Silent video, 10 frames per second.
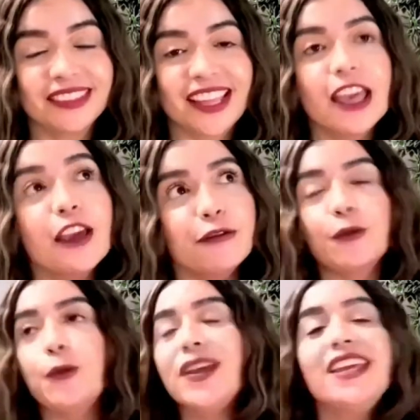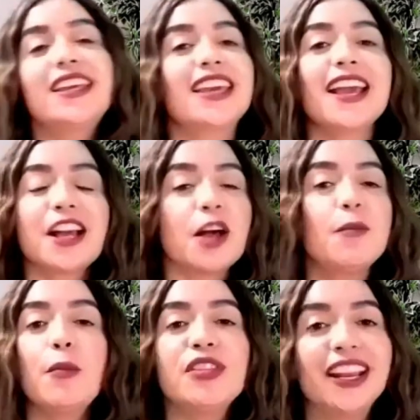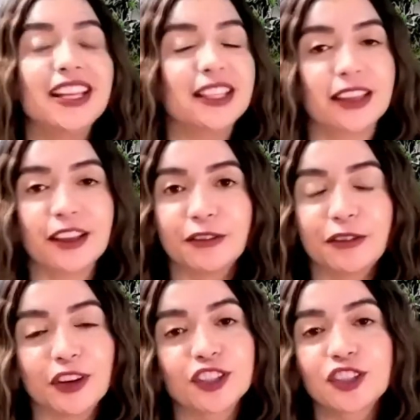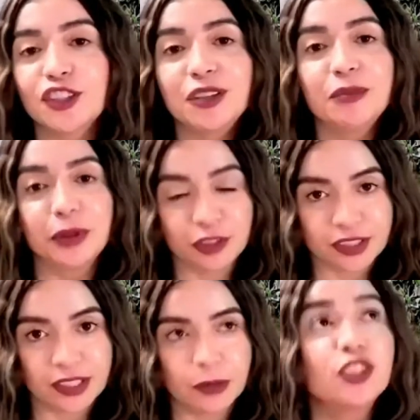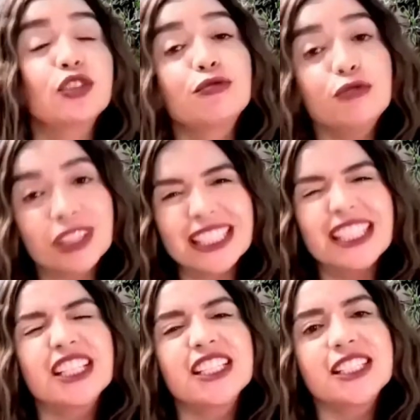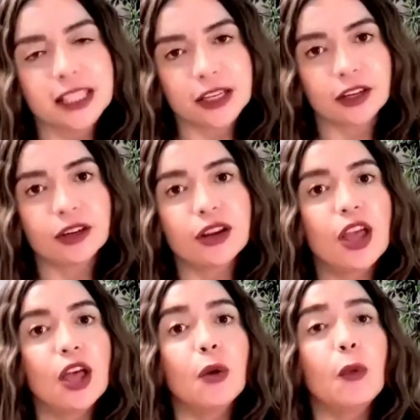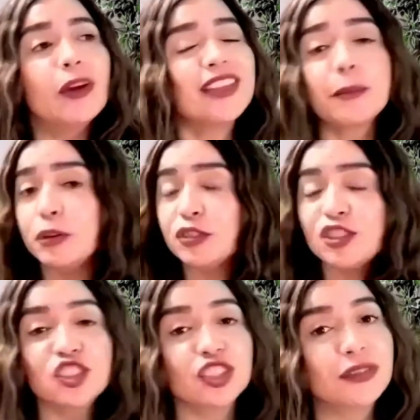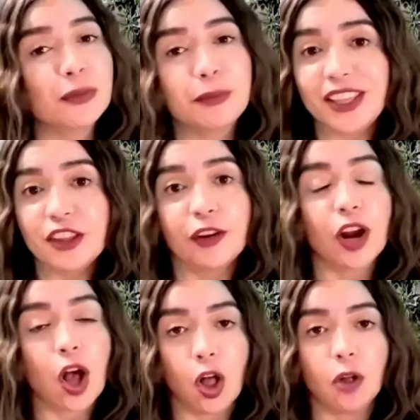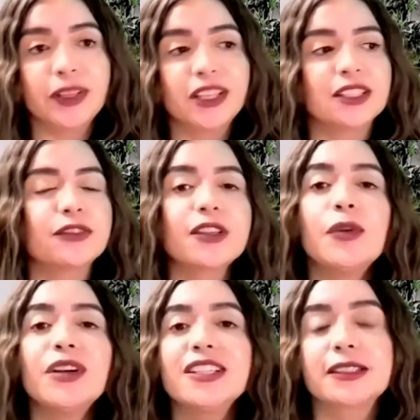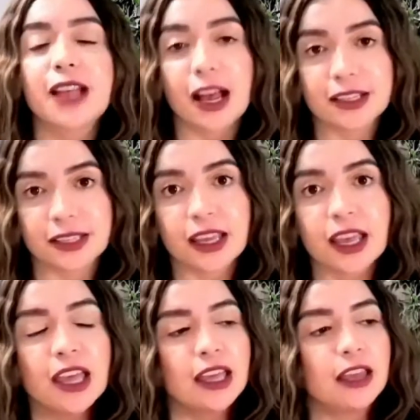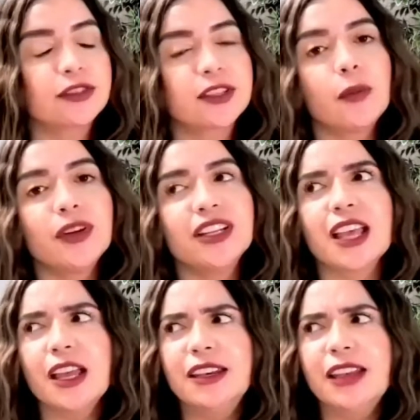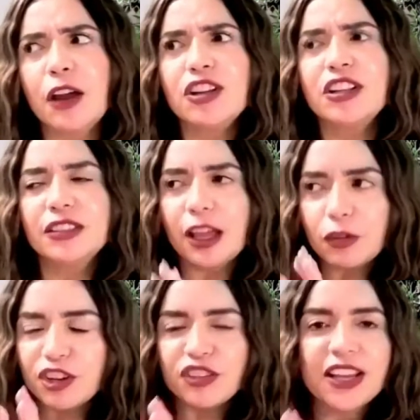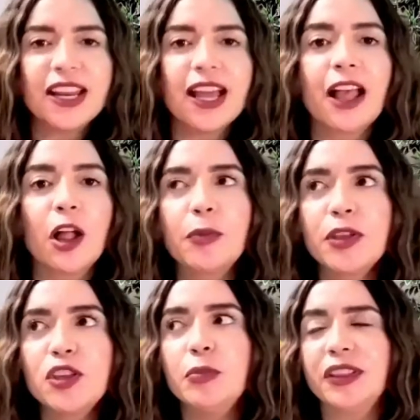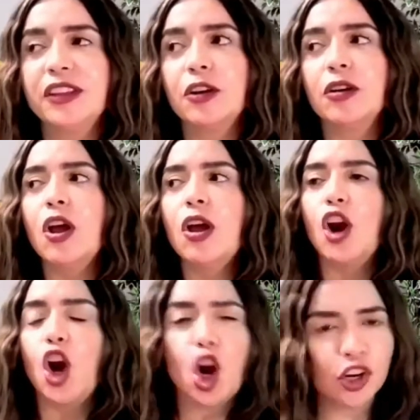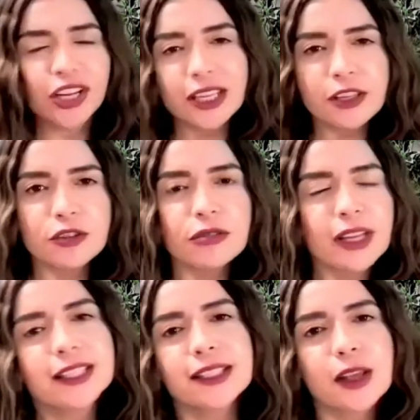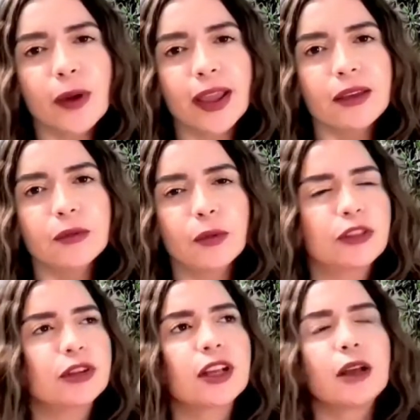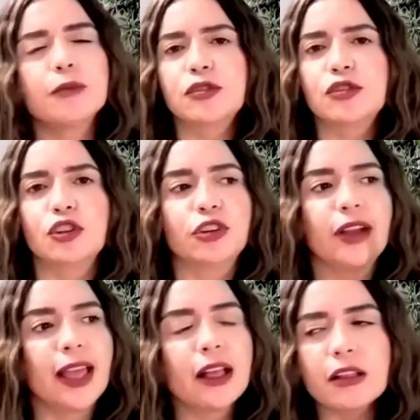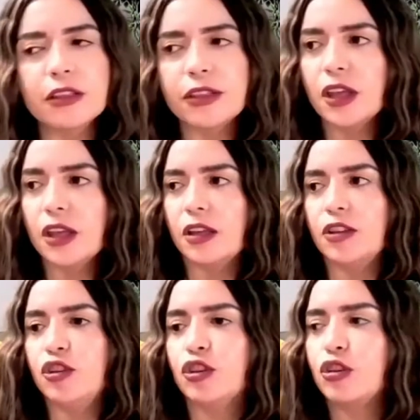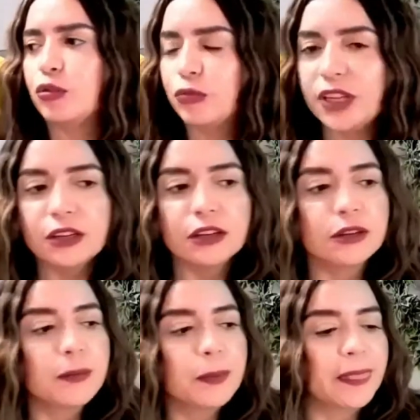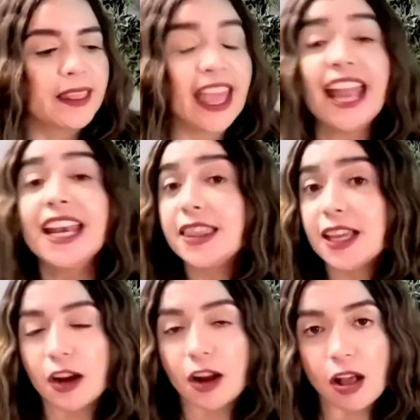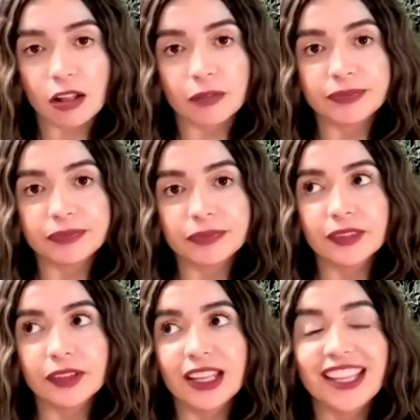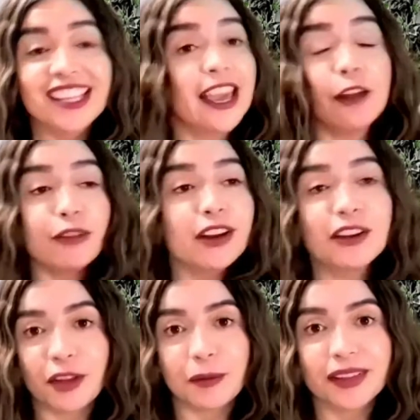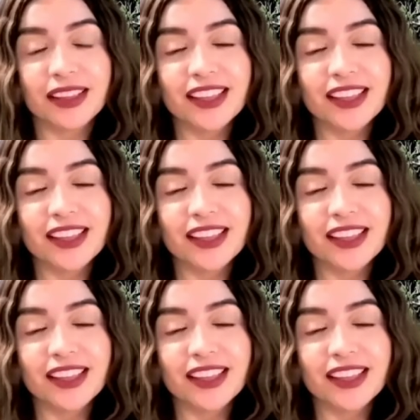If we can't come up with anything for a certain person, we should really consider whether that person should even be there at all. Because if someone is toxic, if someone is not only, not only are they not helping you, but they're hurting you in some way, whether it comes to your health, your career, anything at all, get rid of them.